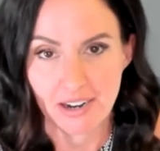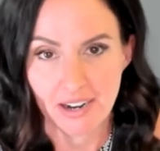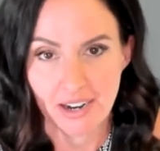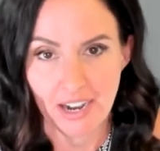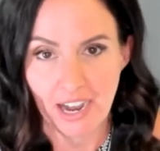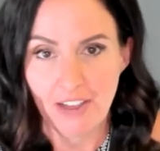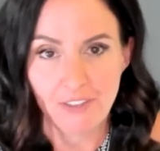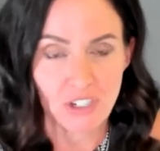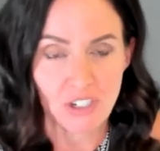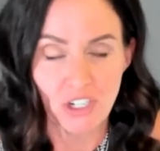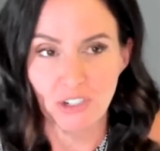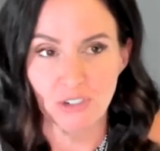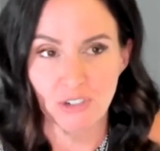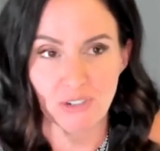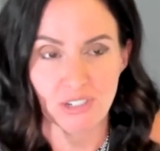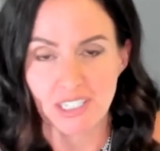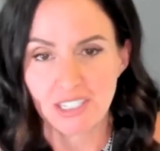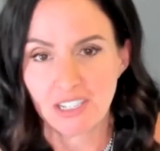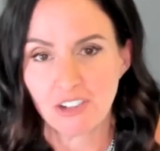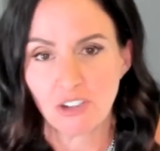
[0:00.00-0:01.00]
I haven't talked to a
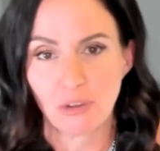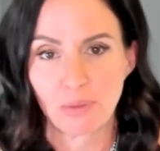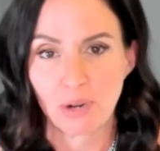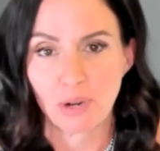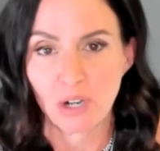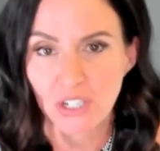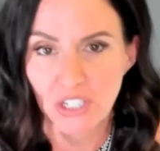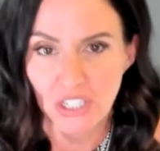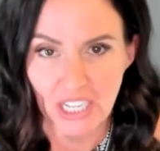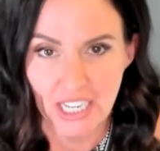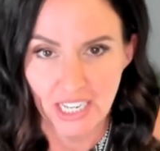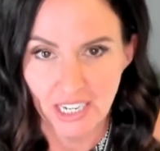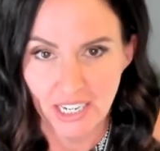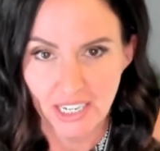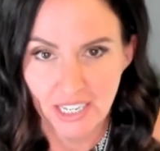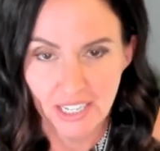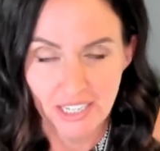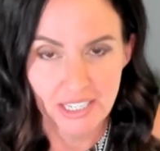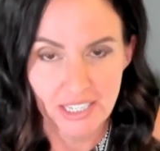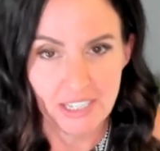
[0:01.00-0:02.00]
single person,
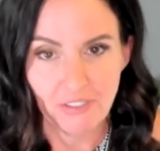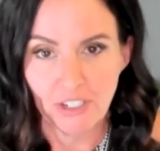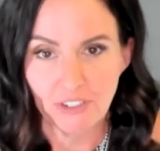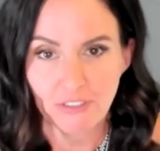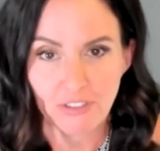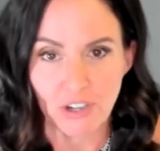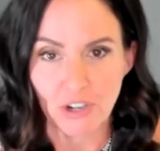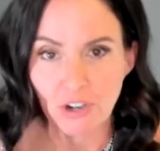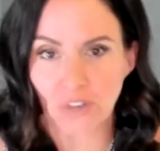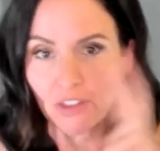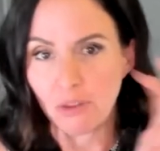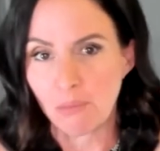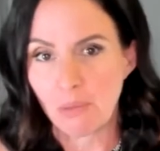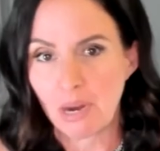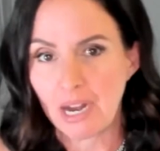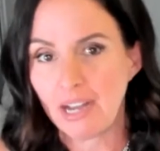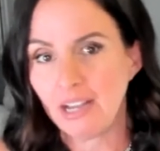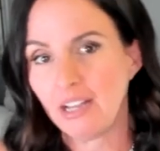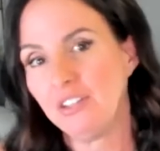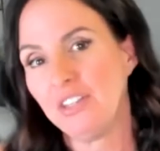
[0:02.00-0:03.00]
even if they're on the
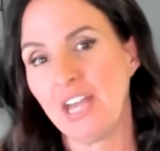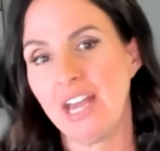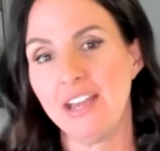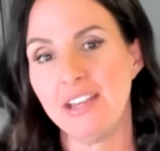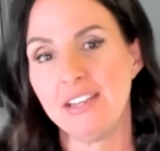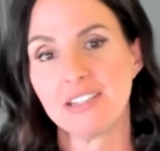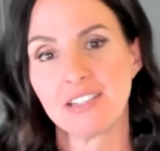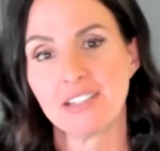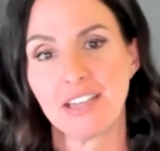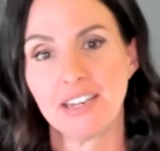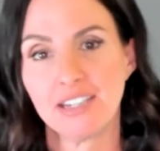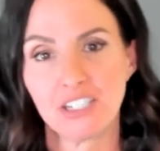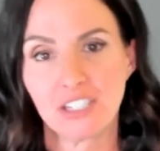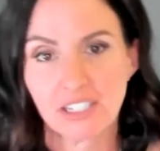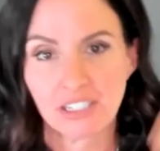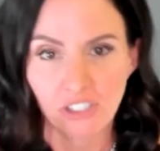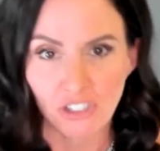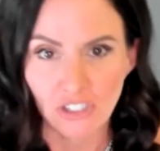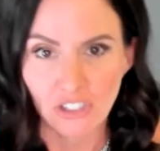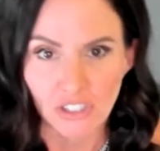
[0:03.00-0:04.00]
mild end, that it
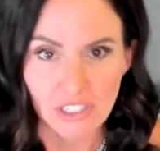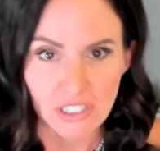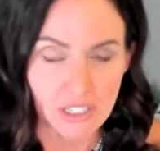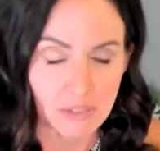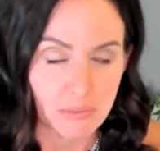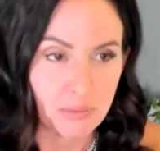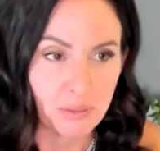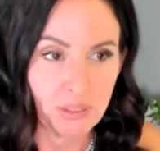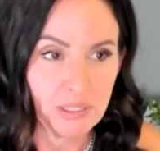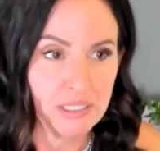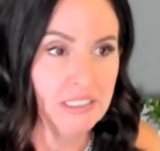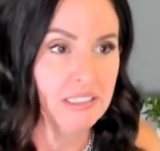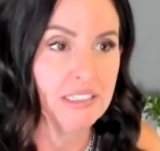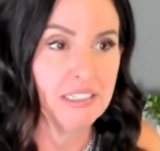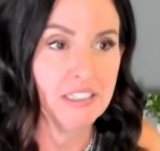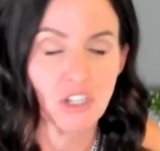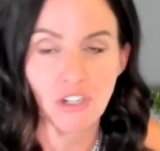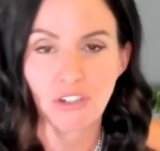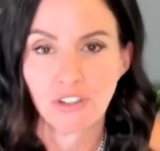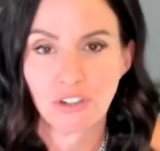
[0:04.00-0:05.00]
didn't just completely
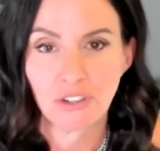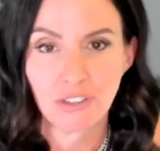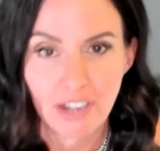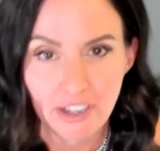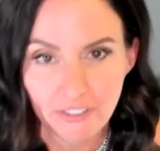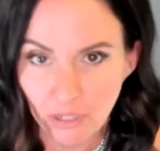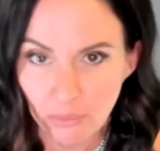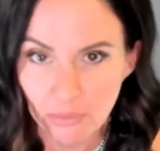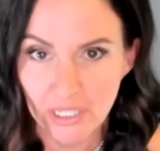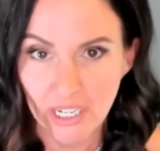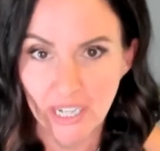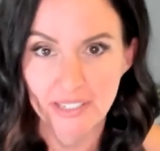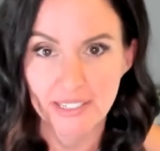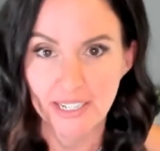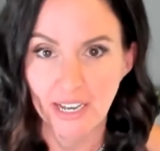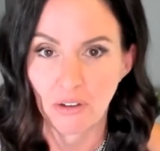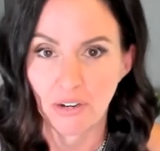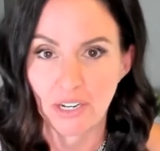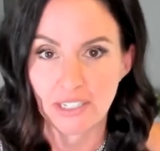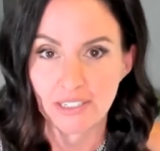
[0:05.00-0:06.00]
turn their life upside
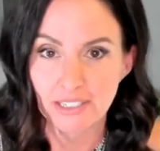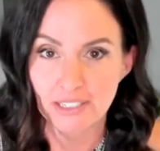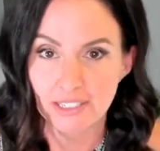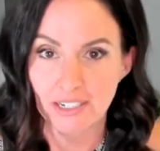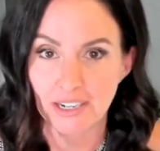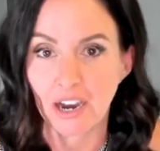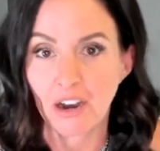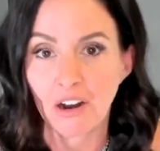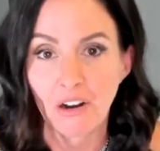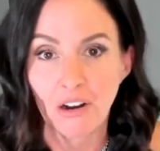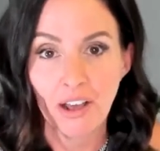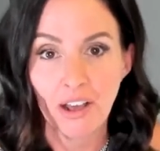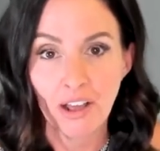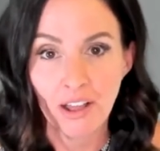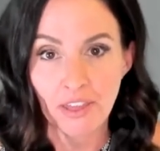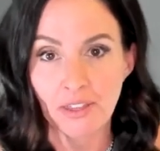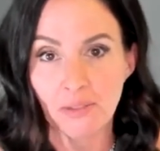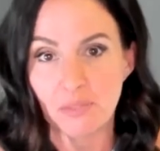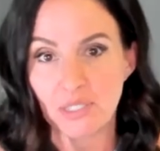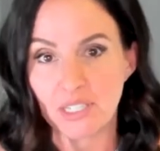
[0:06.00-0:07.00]
down and scare
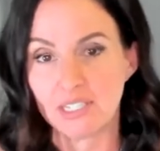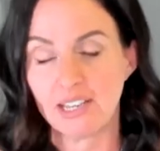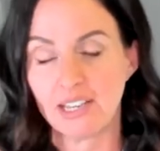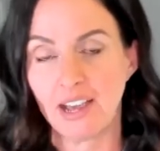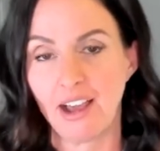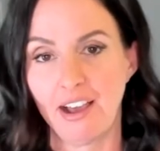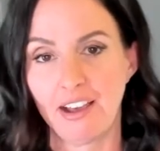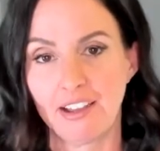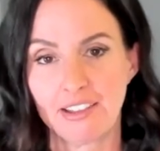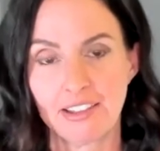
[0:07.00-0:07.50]
them to death.